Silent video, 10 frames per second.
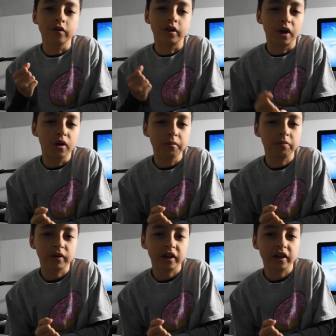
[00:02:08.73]
the home
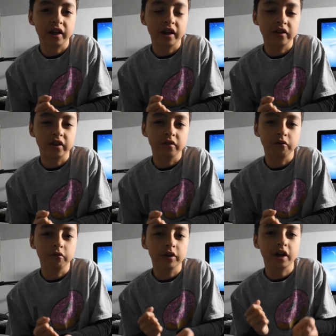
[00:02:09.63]
plate, and then
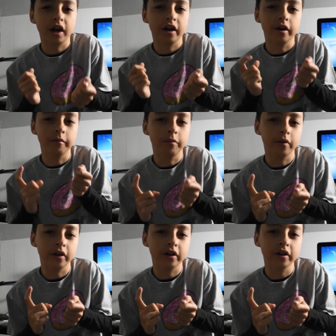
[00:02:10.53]
we got a
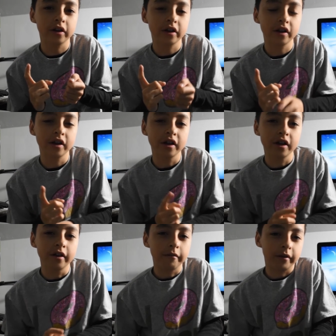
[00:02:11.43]
point.
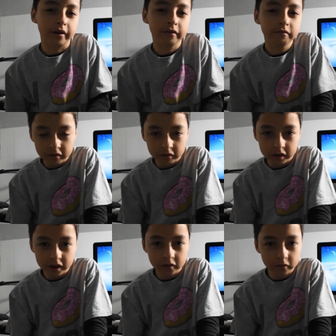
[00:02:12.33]
But we
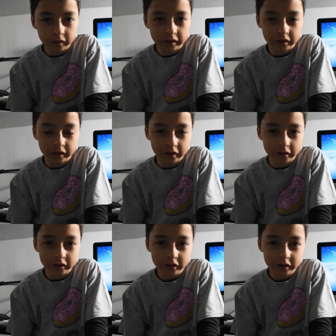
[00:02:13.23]
didn't win though.
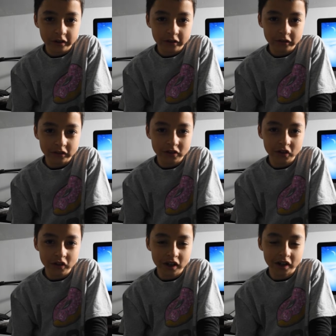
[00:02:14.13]
We
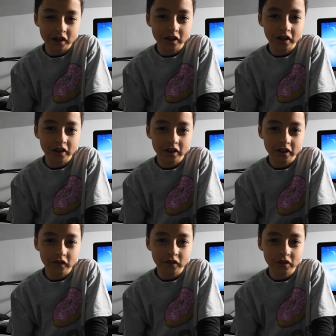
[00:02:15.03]
still did good.
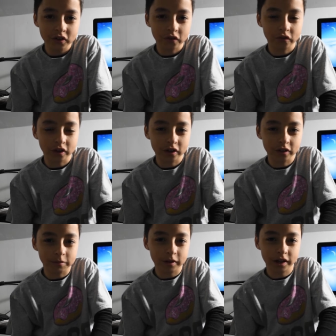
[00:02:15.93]
It was still fun
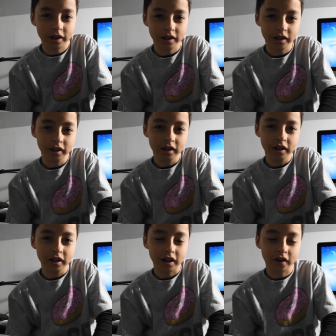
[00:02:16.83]
to play.
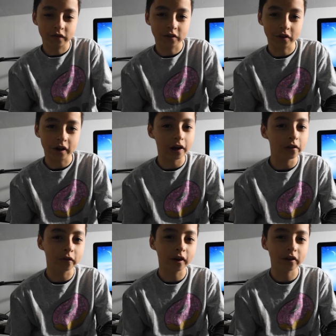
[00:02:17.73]
After all,
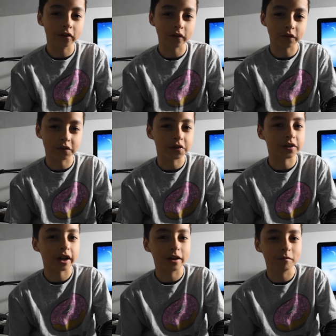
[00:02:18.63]
it was our
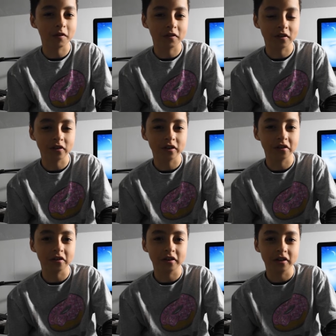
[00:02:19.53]
first game of the
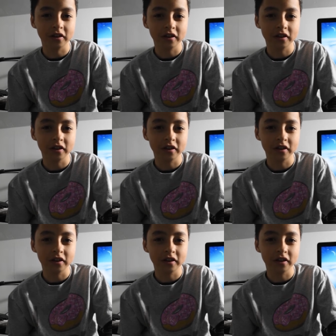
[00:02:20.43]
season.